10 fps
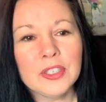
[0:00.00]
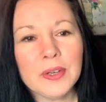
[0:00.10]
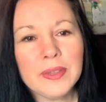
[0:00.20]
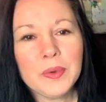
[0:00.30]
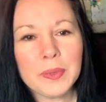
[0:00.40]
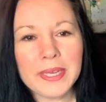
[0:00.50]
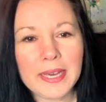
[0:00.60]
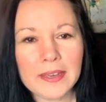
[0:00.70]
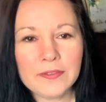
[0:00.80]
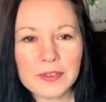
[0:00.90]
During the week,
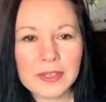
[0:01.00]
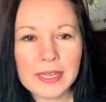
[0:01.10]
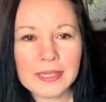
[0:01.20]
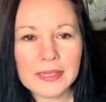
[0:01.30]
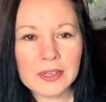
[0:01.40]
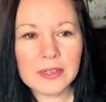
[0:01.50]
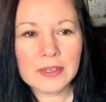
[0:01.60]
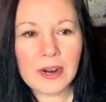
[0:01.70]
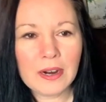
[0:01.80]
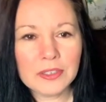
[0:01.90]
I feel like
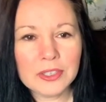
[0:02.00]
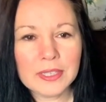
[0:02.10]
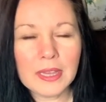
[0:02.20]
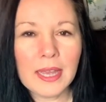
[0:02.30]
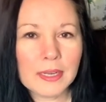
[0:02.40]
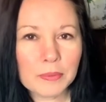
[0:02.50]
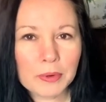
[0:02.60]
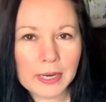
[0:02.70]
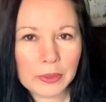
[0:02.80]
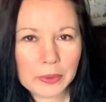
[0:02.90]
there are just a lot of
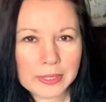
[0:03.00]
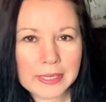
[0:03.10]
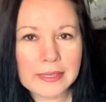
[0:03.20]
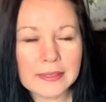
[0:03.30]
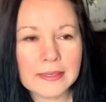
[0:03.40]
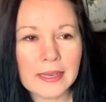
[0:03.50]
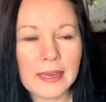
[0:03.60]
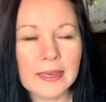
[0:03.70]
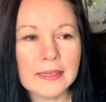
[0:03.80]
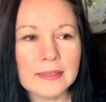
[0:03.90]
priorities
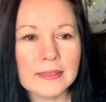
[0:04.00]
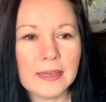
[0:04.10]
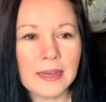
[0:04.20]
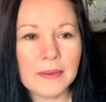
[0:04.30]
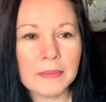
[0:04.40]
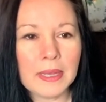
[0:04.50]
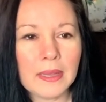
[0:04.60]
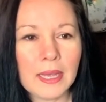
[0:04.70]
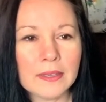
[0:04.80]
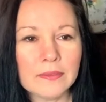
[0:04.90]
and um, a
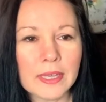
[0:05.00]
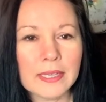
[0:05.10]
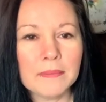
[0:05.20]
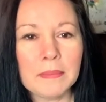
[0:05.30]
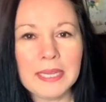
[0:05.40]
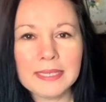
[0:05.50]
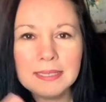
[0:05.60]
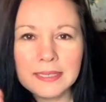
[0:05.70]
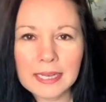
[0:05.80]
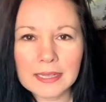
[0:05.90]
lot of like meet
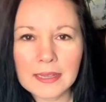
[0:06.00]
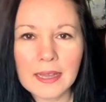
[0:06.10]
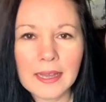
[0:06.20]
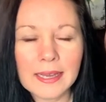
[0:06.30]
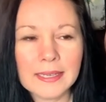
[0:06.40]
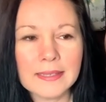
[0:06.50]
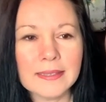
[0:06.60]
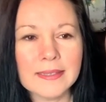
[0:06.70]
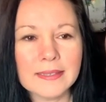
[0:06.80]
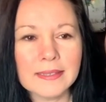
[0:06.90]

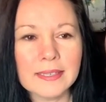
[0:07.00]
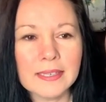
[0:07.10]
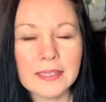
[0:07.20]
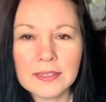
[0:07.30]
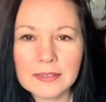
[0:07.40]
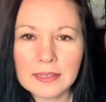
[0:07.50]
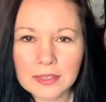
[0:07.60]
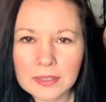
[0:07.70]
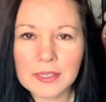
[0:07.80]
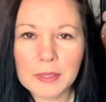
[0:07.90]
deadlines. It's,
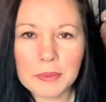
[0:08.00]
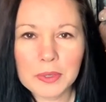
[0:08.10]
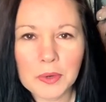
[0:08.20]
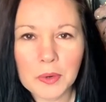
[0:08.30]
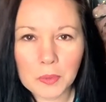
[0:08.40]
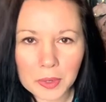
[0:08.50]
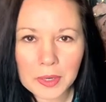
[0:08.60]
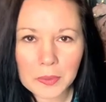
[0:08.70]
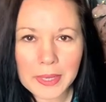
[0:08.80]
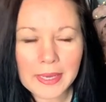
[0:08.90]
it's the typical
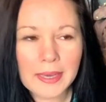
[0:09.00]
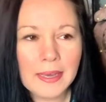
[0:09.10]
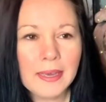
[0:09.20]
work week.